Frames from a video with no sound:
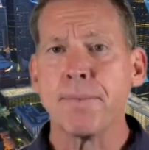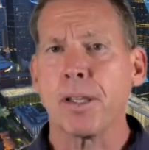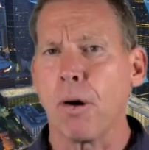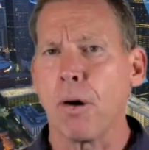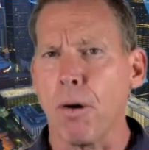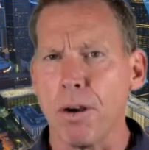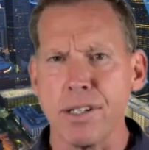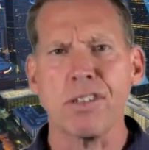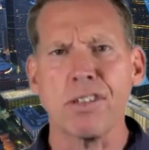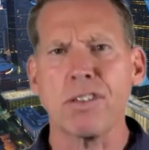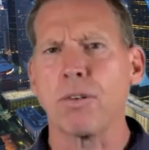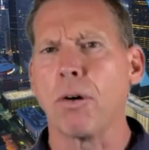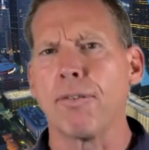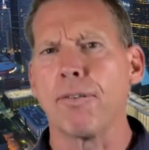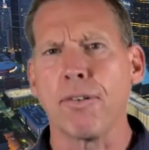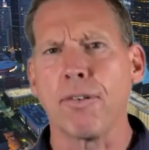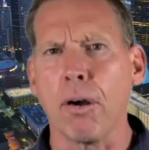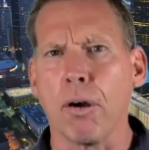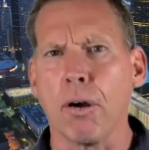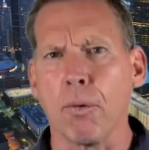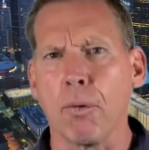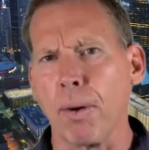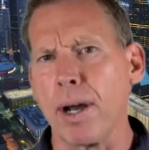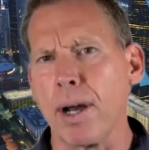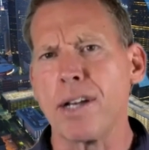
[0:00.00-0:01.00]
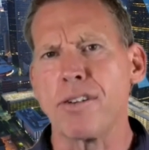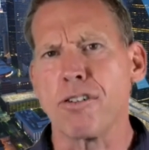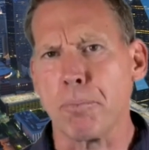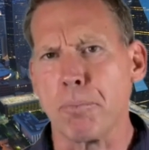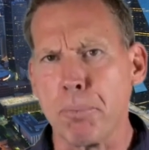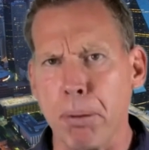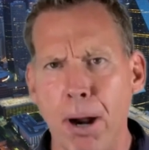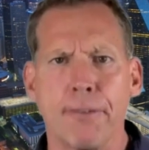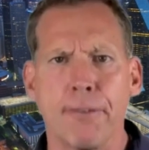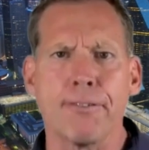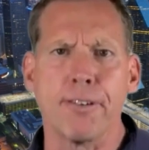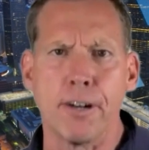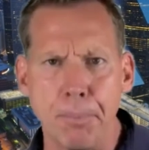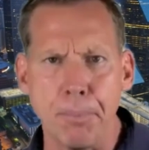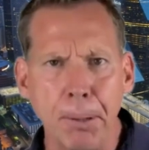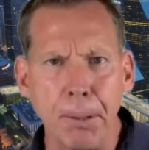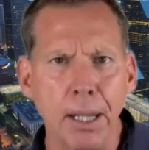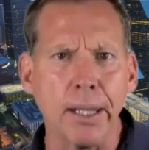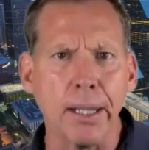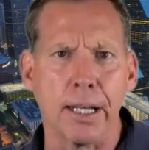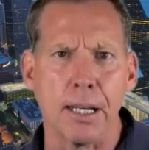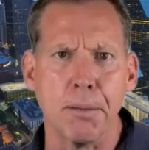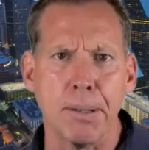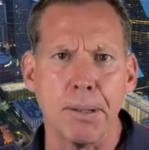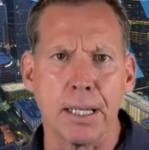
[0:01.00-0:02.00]
or just overall raise your
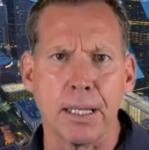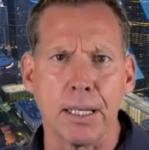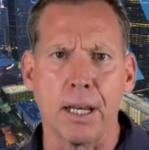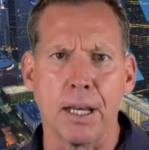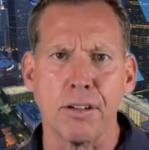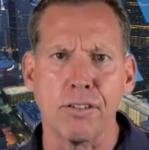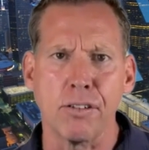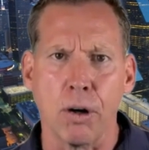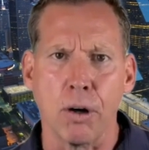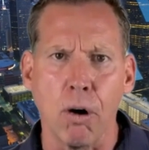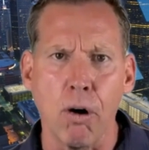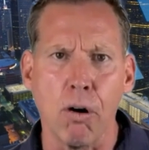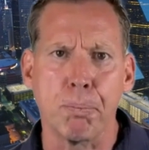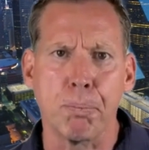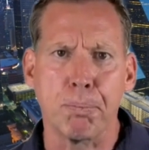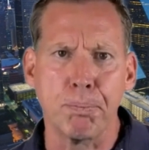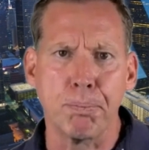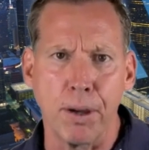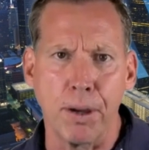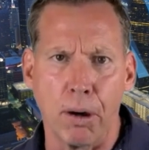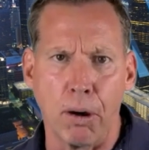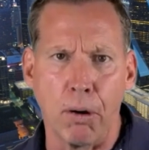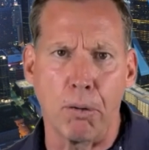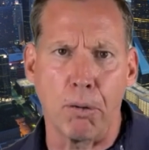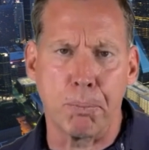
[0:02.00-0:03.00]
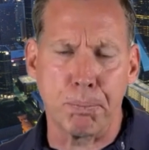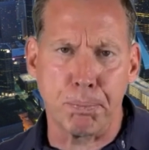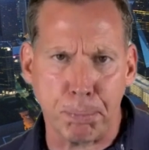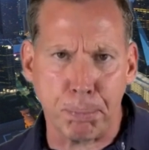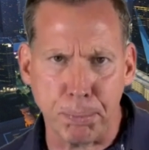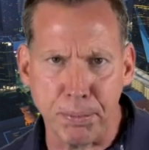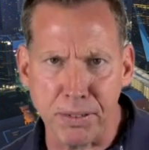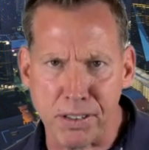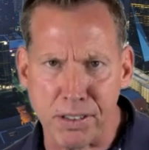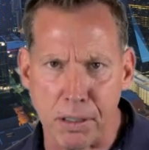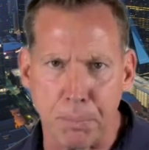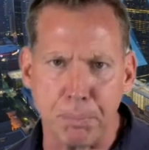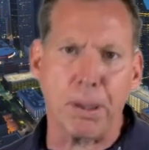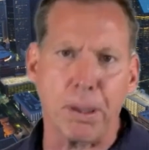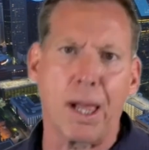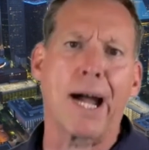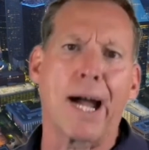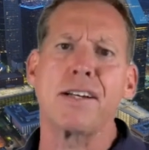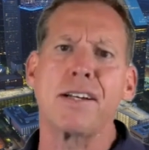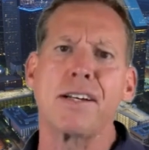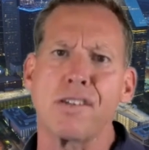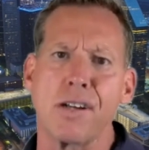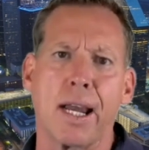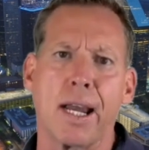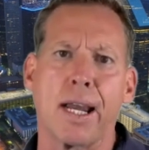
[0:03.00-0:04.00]
profitability, because the whole
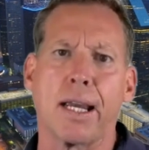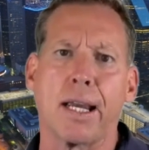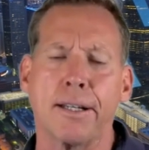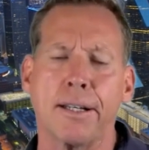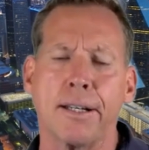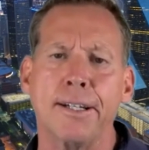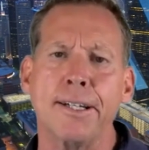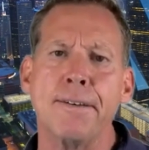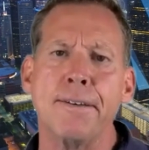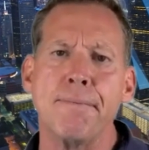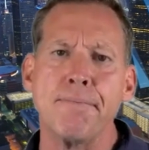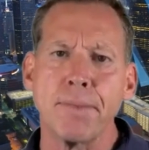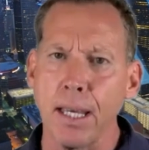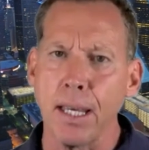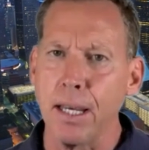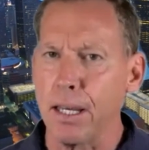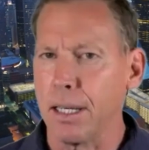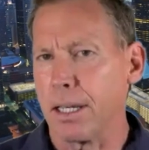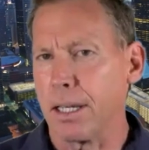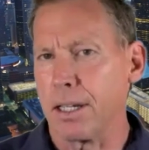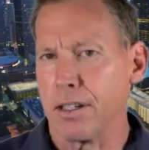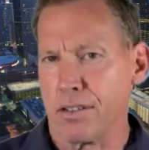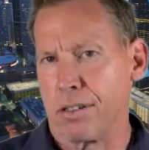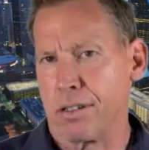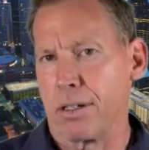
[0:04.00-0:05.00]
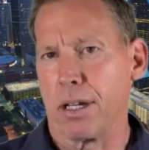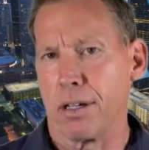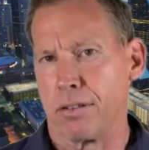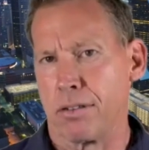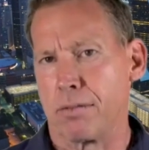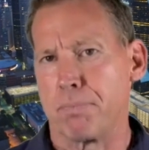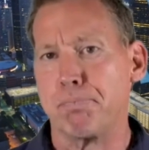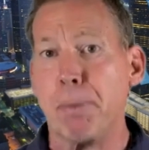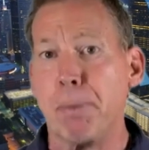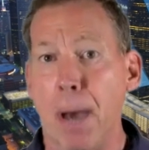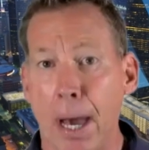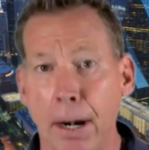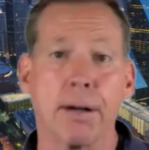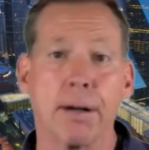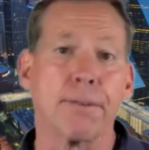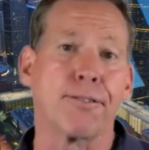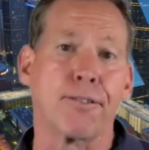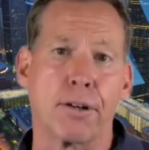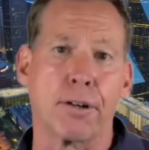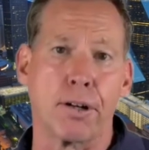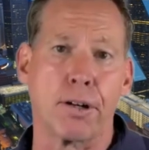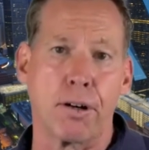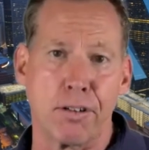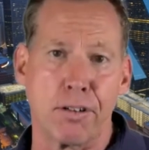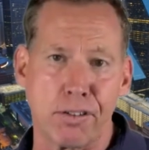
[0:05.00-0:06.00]
supply chain is better
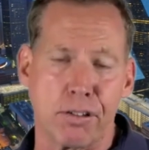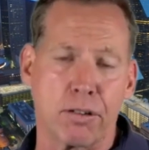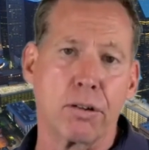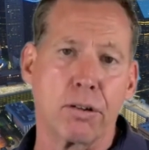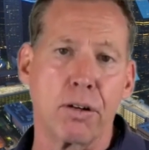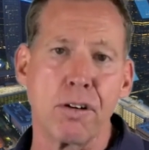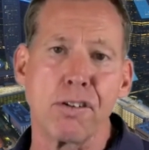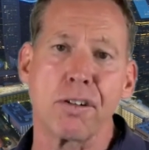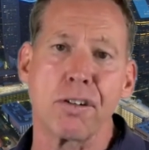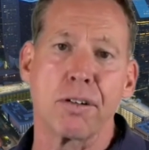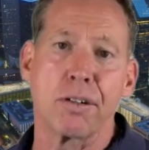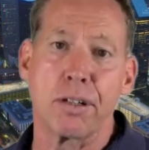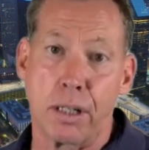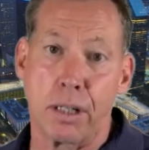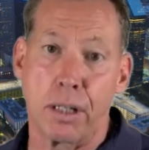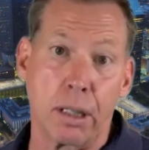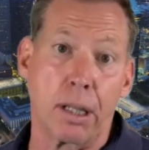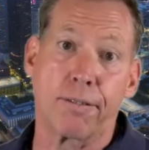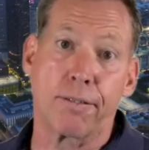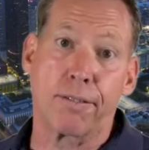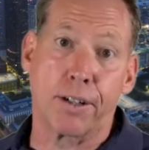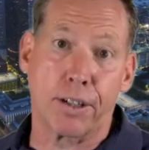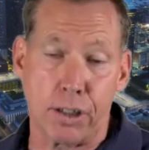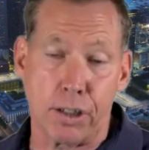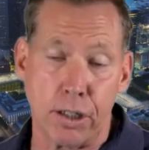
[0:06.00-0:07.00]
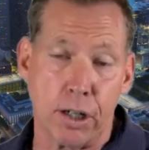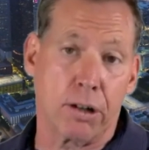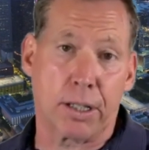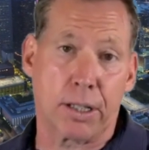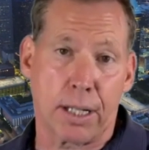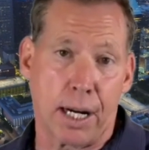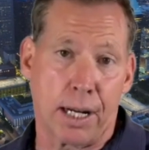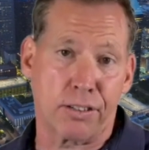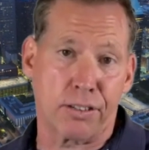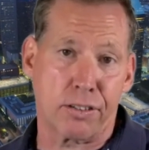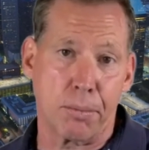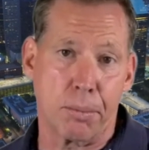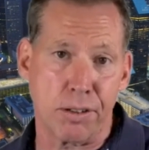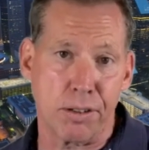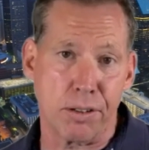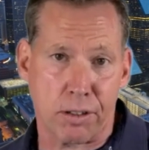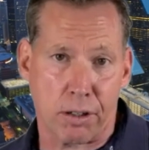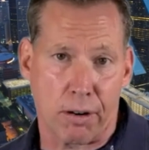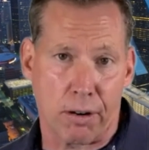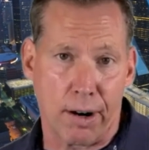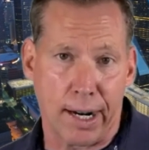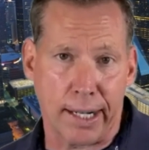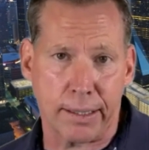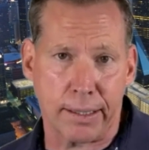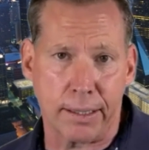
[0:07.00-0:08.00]
for your solution to deliver to your customers,
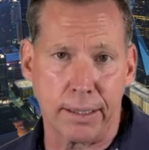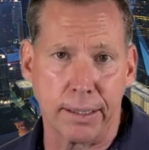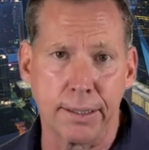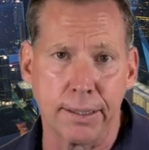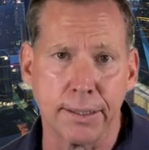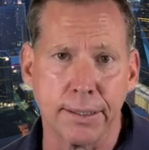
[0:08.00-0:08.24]
correct?